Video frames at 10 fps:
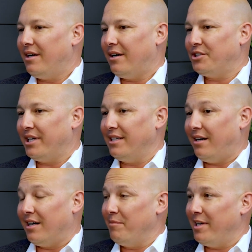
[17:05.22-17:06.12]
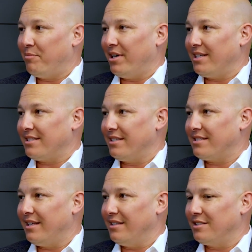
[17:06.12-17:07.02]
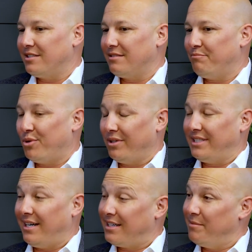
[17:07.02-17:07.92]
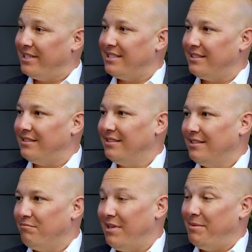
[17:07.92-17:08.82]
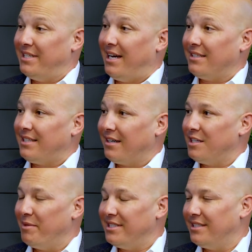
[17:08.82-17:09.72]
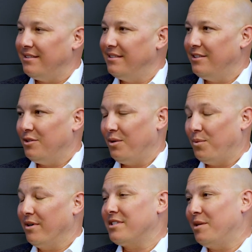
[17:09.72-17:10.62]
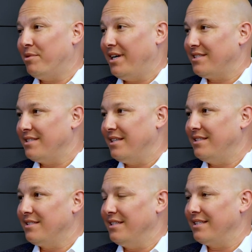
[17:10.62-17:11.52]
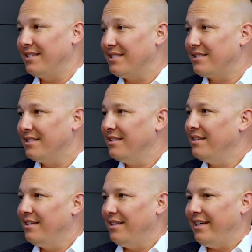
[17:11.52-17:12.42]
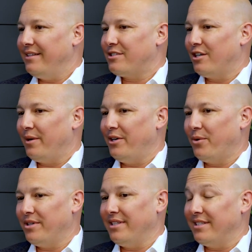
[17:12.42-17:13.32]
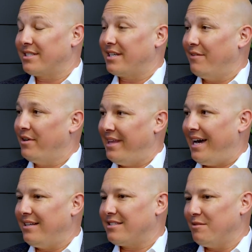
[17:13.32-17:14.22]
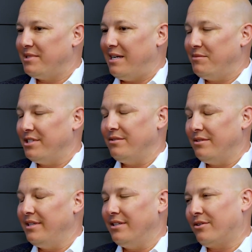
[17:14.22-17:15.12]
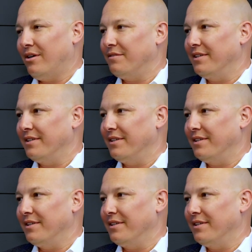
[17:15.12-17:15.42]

are trying to automate a process that is poorly documented, maybe not documented, or worse, a process that doesn't exist. And so in order to discover that, sometimes you do need to crawl